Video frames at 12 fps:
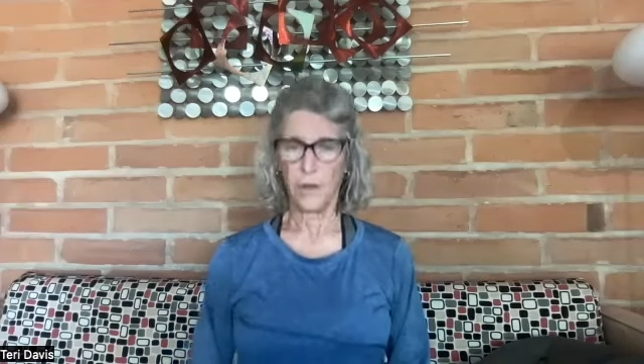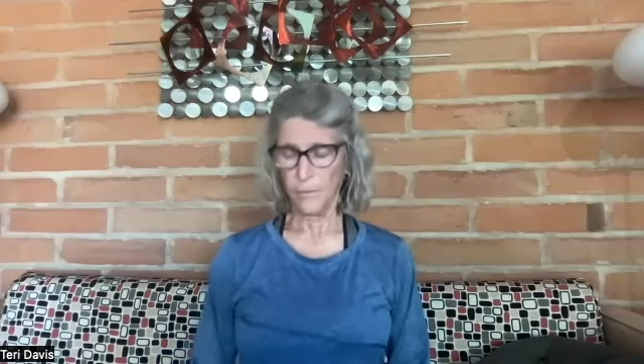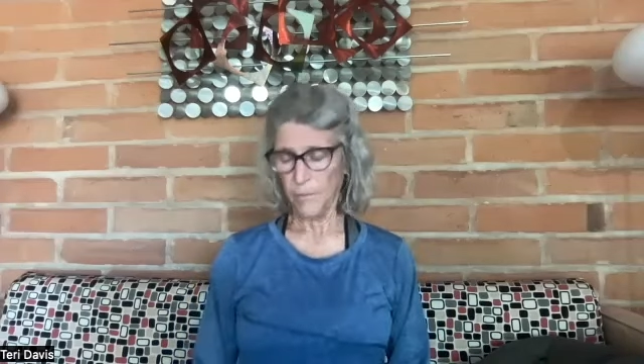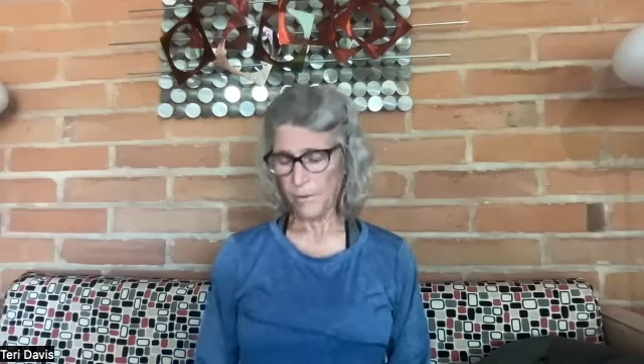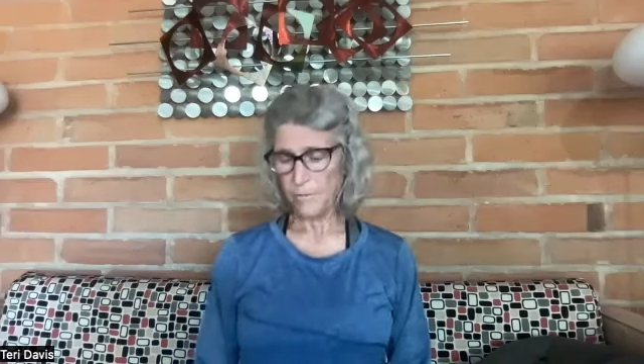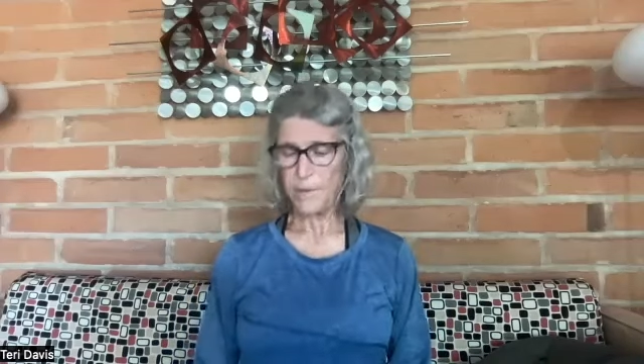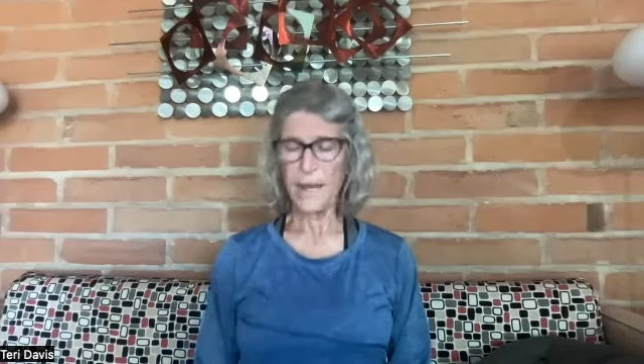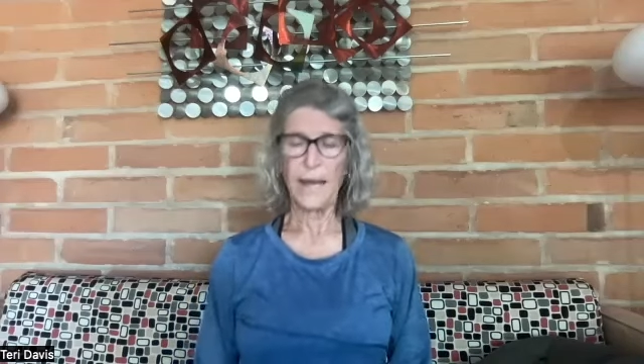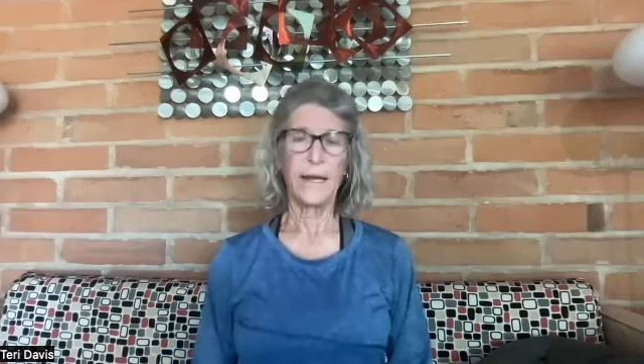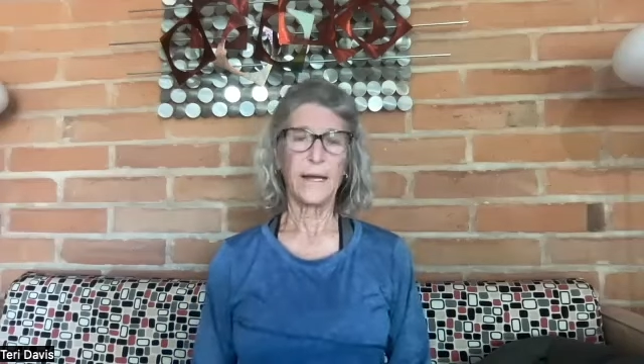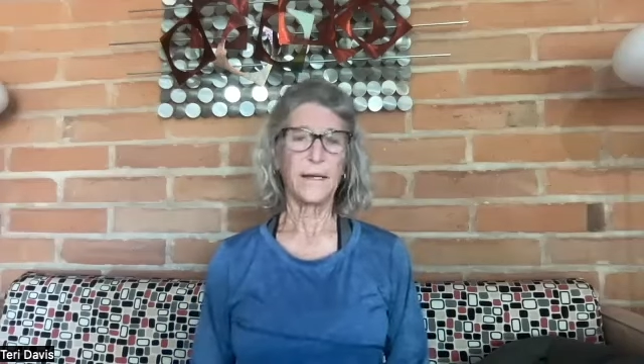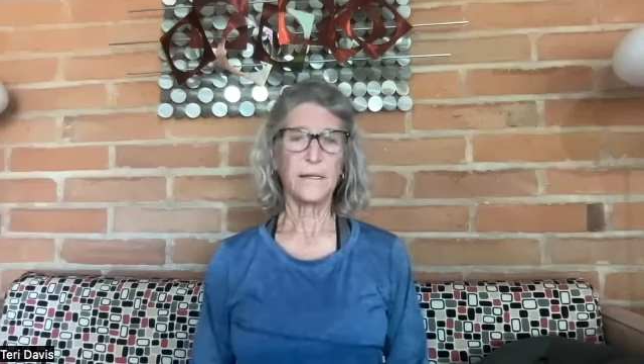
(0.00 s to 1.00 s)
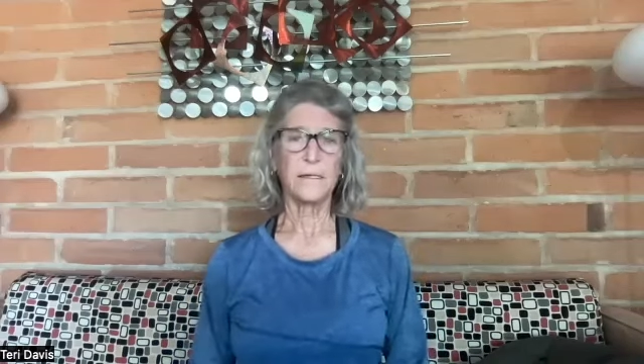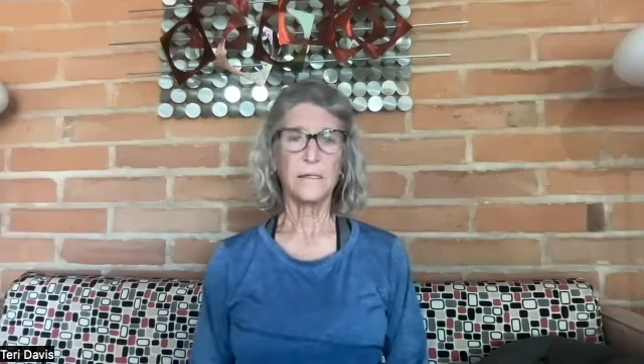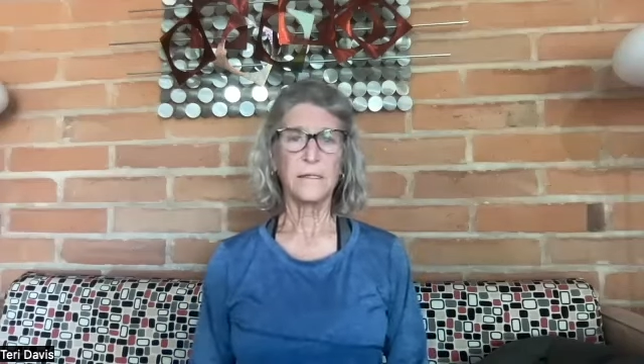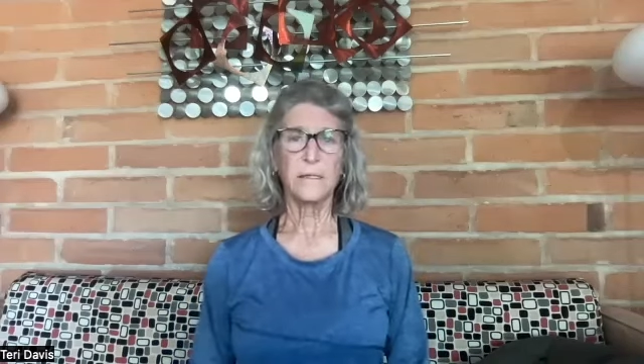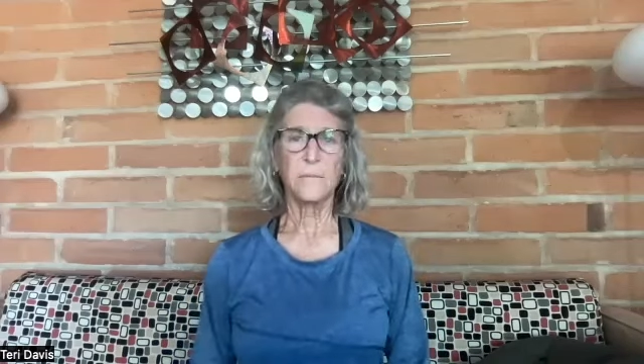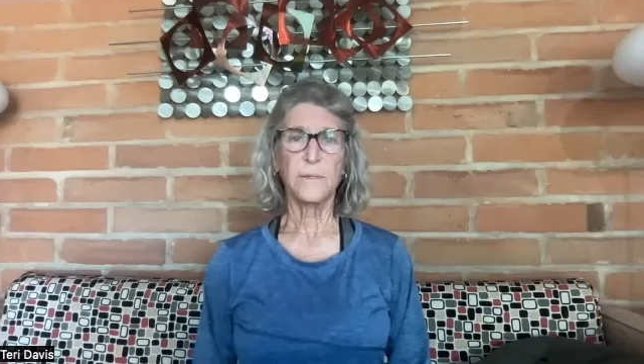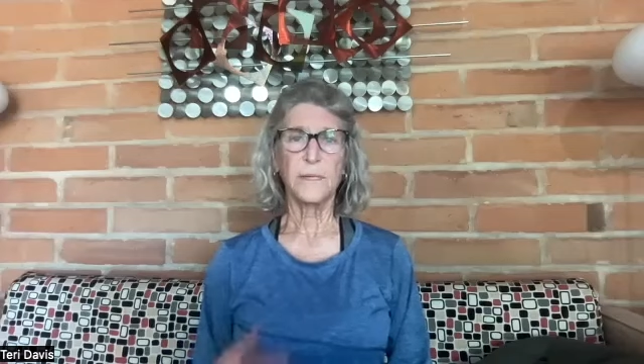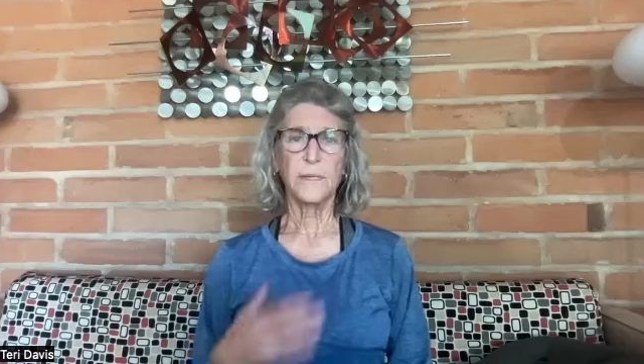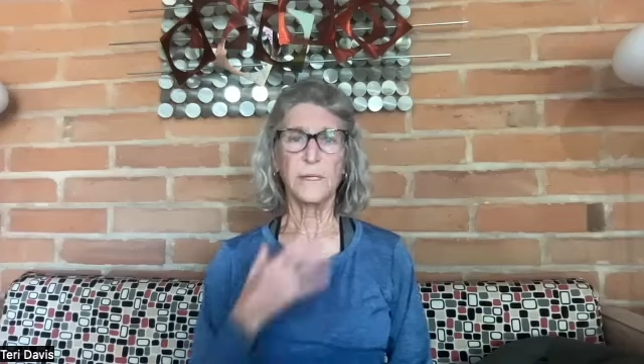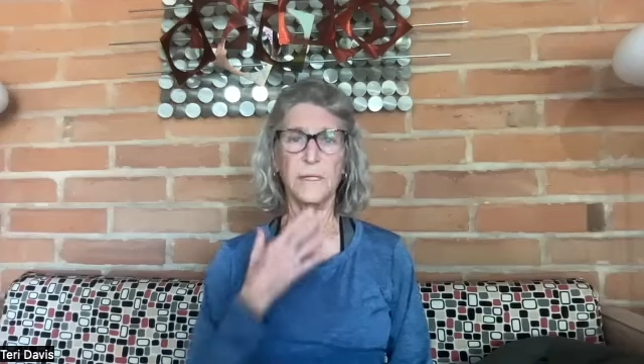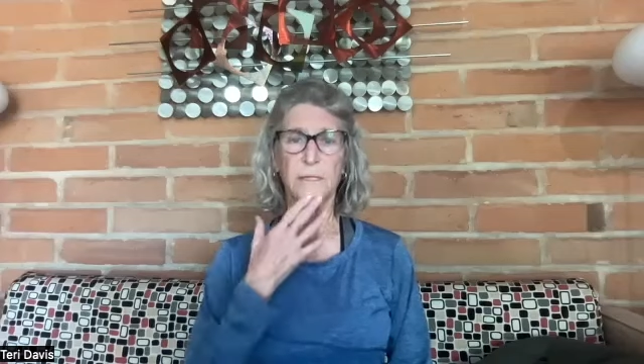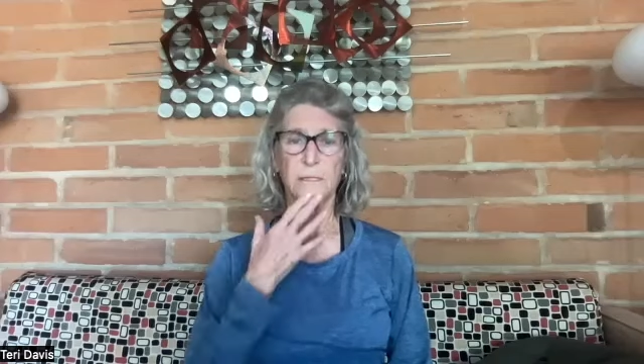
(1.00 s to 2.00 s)
up and back a little
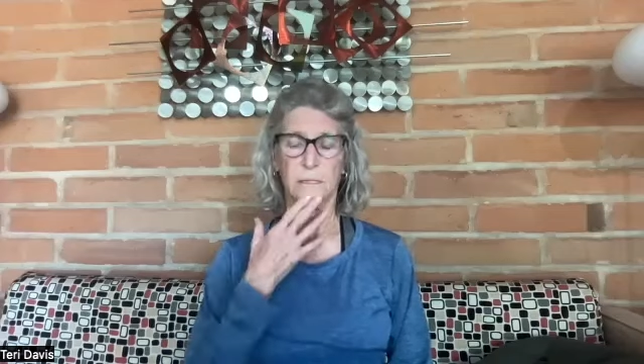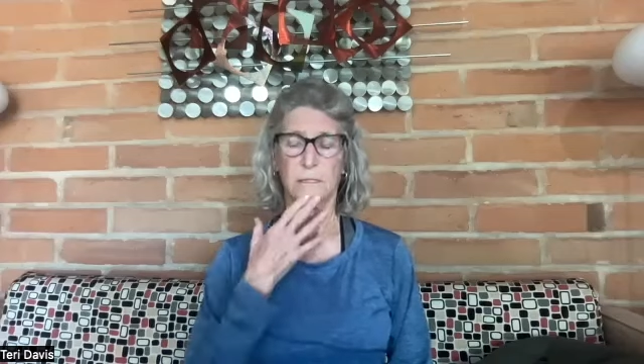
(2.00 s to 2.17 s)
bit,